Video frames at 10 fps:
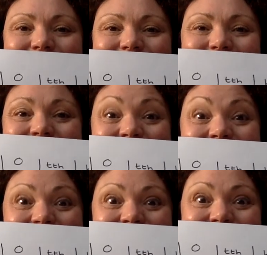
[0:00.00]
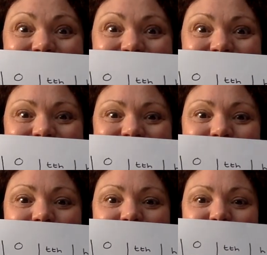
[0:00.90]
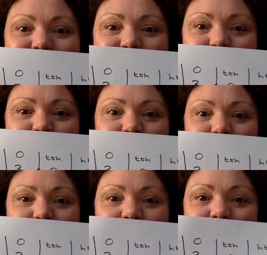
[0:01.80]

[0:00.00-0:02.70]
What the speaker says: You're getting the hang of it. Shall we try one more?